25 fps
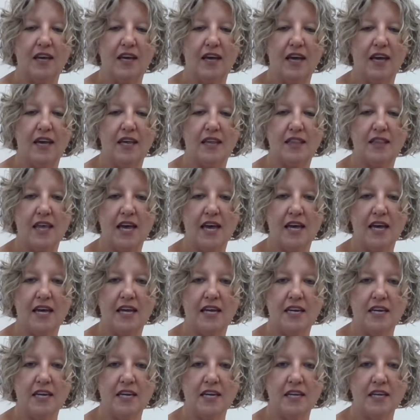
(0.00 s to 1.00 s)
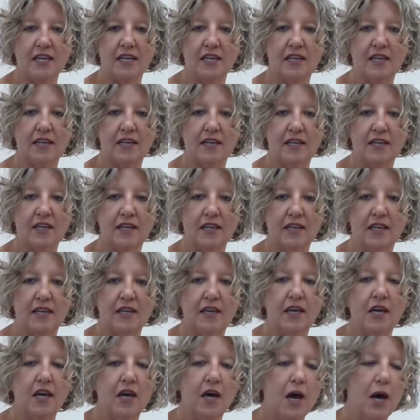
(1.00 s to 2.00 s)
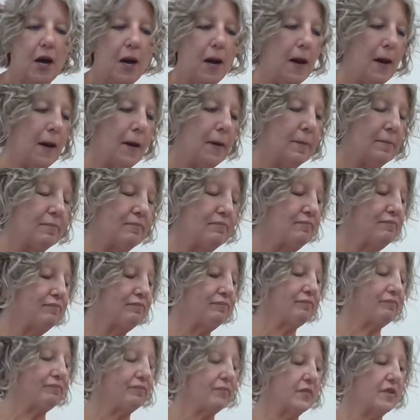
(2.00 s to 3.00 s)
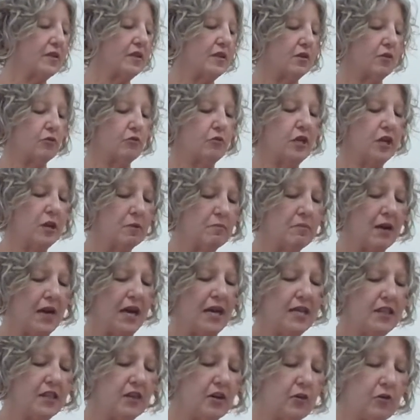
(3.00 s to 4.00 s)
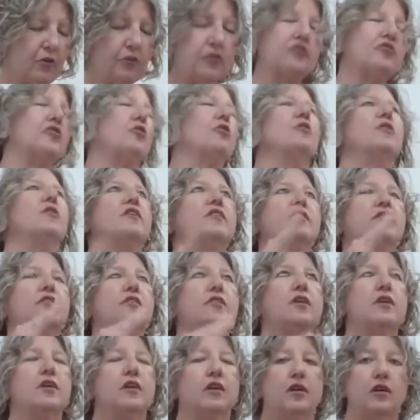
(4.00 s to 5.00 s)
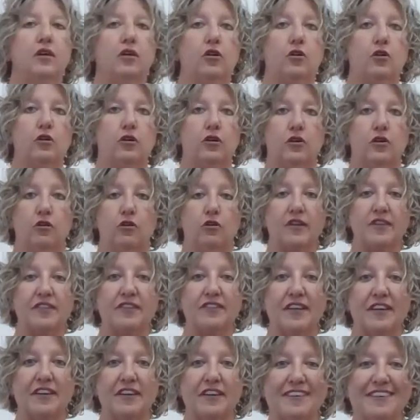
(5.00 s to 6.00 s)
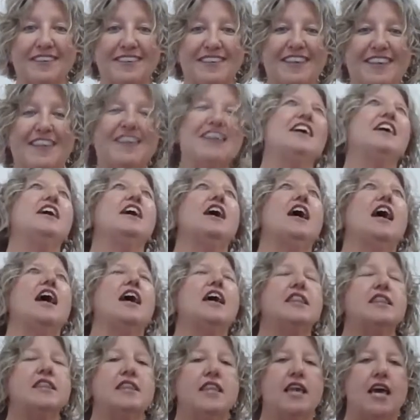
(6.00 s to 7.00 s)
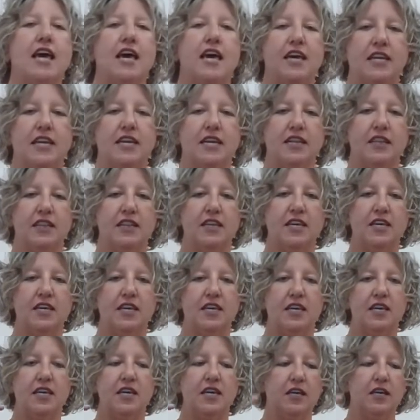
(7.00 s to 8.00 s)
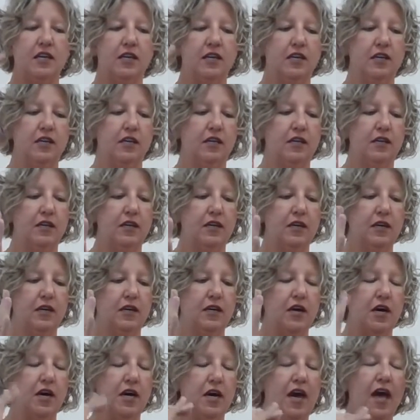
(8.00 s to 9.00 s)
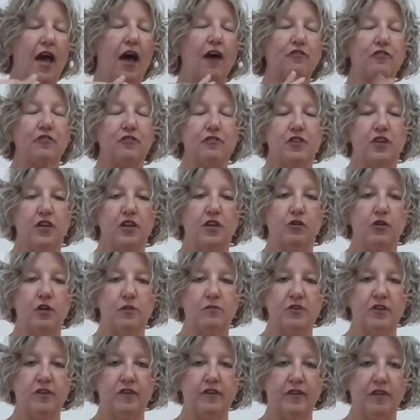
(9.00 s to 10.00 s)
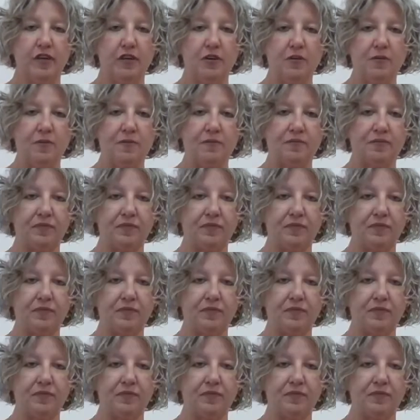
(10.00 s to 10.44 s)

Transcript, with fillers: And then um, we combine those, so it's crust layer and then the uh, half of the cream cheese layer,